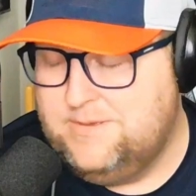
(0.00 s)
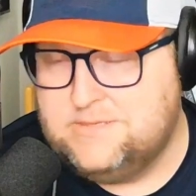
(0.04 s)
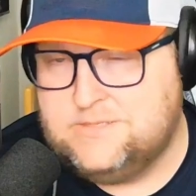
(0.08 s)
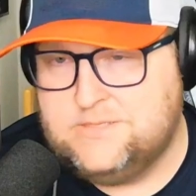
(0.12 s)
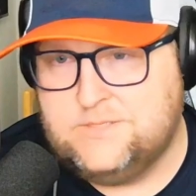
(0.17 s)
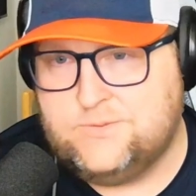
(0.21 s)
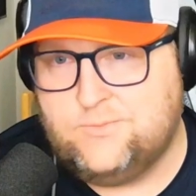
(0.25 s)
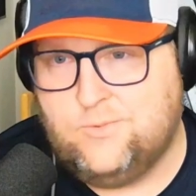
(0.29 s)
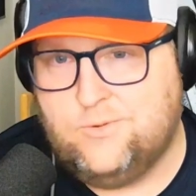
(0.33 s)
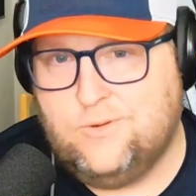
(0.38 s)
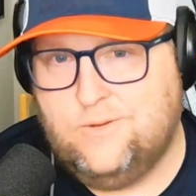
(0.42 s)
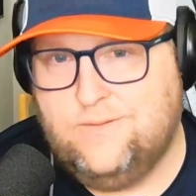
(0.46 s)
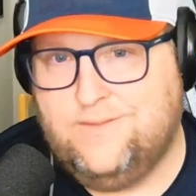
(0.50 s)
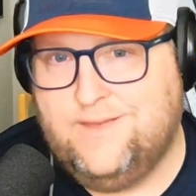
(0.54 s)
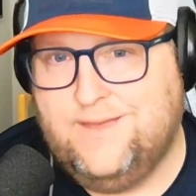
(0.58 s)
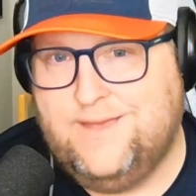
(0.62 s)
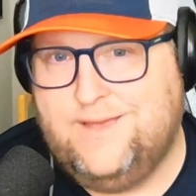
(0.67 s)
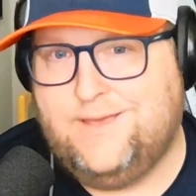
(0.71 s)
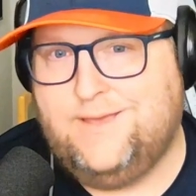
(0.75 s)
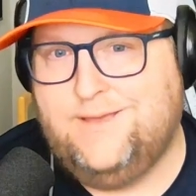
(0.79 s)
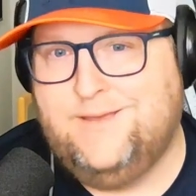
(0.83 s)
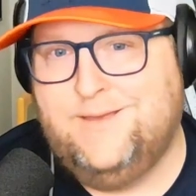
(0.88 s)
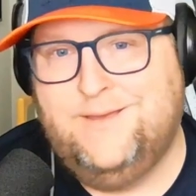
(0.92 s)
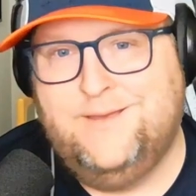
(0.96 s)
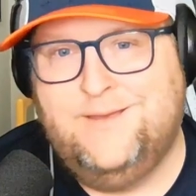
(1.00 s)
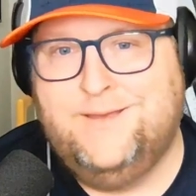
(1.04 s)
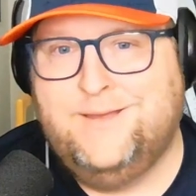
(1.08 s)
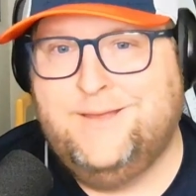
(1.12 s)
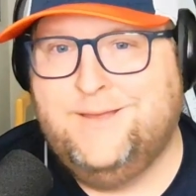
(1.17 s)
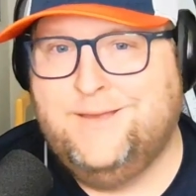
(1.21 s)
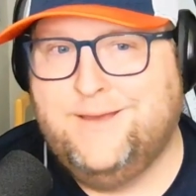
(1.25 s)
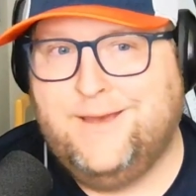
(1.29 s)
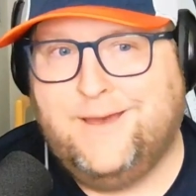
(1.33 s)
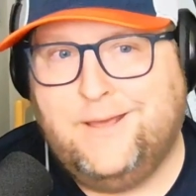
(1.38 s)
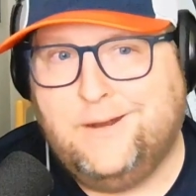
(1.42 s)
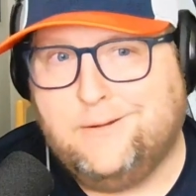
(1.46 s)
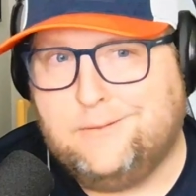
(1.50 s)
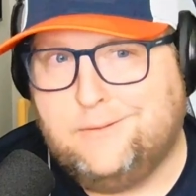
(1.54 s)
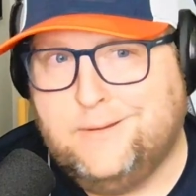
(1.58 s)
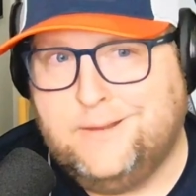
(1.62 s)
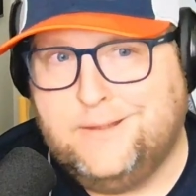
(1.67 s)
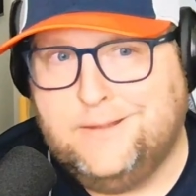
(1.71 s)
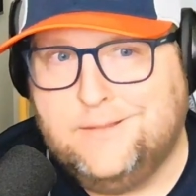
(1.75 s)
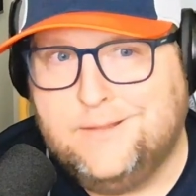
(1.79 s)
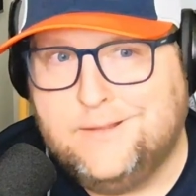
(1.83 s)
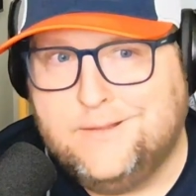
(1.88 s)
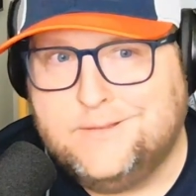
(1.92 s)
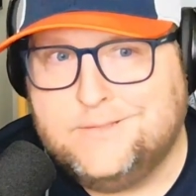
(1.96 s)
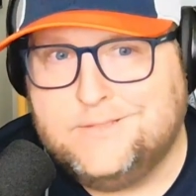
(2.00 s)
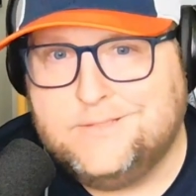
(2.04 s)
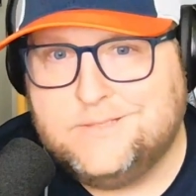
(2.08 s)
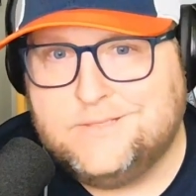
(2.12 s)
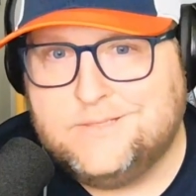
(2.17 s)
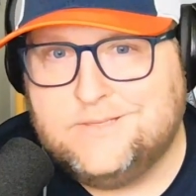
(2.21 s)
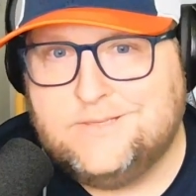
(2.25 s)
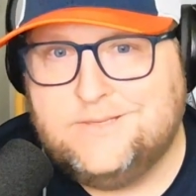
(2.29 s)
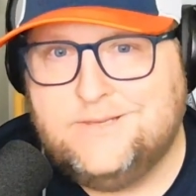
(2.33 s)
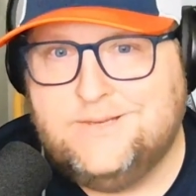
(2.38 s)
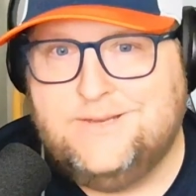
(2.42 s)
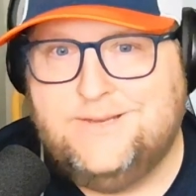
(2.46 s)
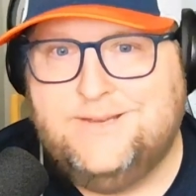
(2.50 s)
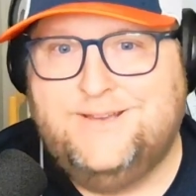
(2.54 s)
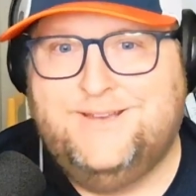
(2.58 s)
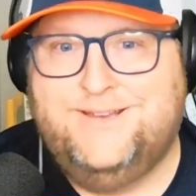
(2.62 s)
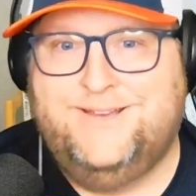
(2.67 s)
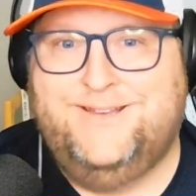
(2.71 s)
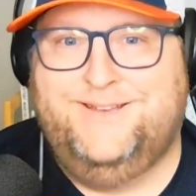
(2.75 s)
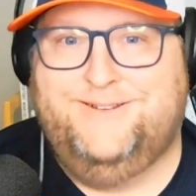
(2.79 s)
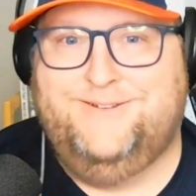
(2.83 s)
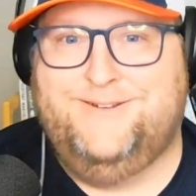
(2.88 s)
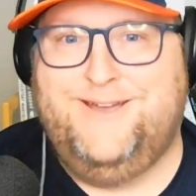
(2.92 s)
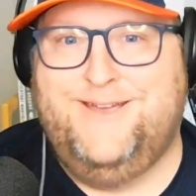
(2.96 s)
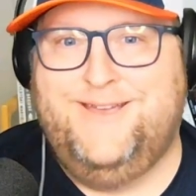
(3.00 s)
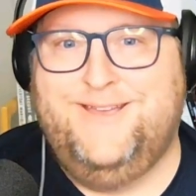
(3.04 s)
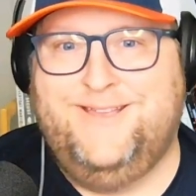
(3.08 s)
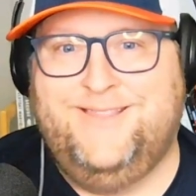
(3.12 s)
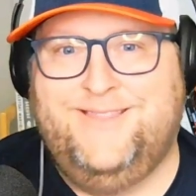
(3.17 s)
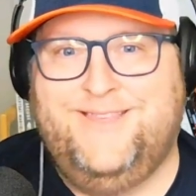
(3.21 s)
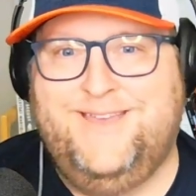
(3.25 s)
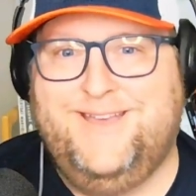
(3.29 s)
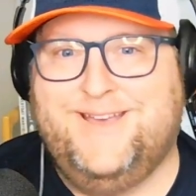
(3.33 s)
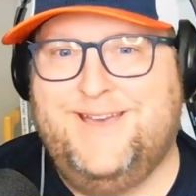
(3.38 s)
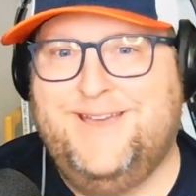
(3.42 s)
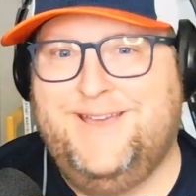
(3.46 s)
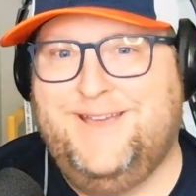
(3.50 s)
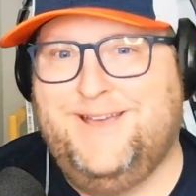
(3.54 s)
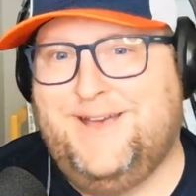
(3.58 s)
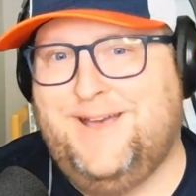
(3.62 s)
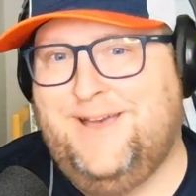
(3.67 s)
the business world. Like, I don't need this. Right. Yeah. Like